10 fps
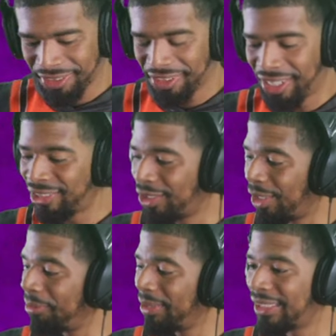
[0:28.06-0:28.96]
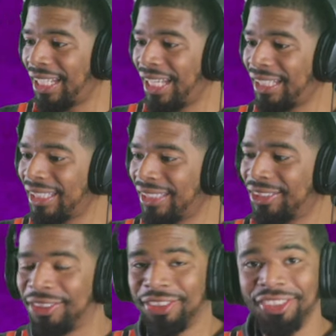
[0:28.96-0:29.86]
Also, I'm gonna be snacking
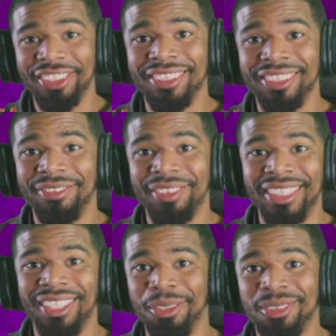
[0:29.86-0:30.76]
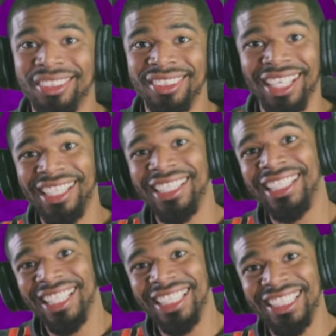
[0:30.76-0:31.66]
during this video because I
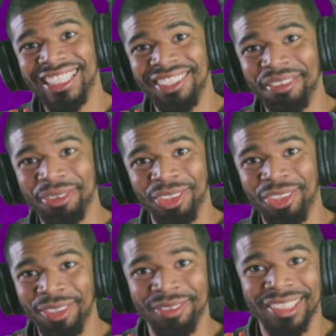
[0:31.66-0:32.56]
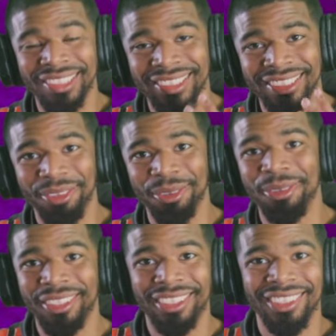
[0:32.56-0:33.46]
ain't ate and I'm starving. So,
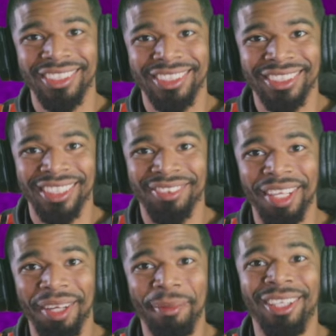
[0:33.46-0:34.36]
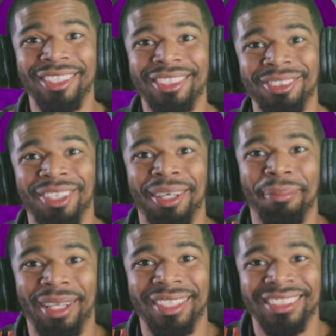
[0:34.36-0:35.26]
if that bothers you, I
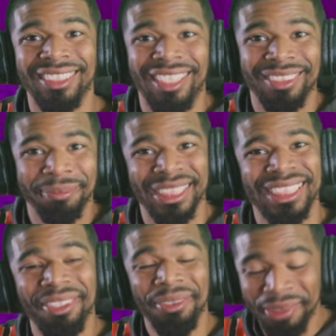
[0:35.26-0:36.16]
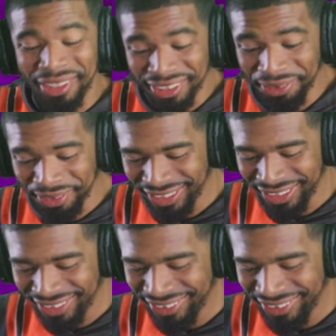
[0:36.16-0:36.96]
apologize. I'm just so hungry.